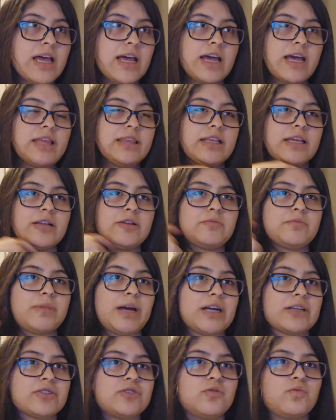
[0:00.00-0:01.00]
and then
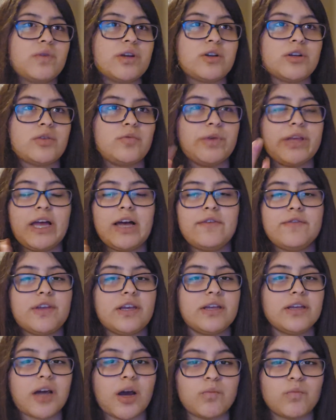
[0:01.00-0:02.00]
back to when we have
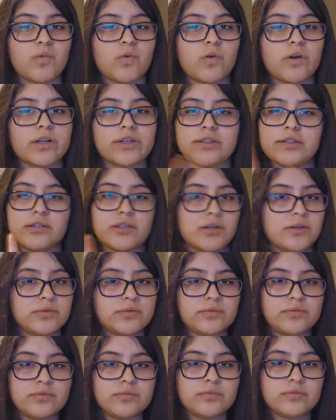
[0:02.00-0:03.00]
Vietnam War. No,
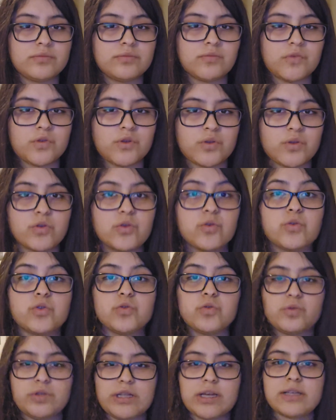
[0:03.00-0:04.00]
you
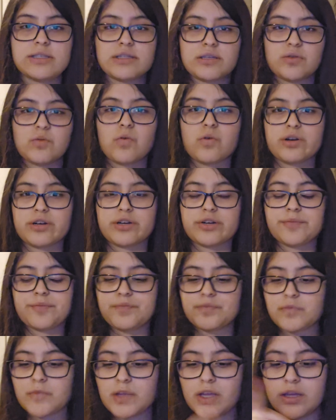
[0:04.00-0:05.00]
do things in order.
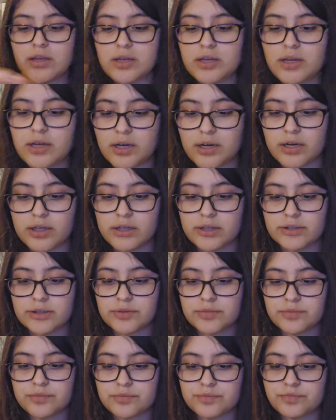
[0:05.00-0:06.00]

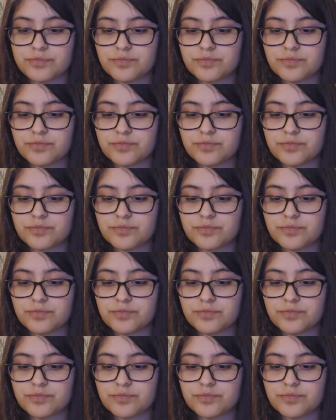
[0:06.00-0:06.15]
Problem